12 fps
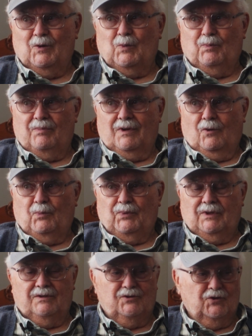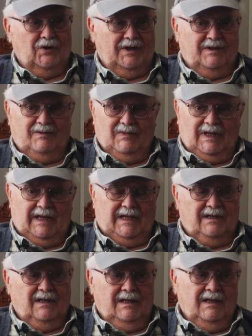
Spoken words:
I hope you enjoy it. And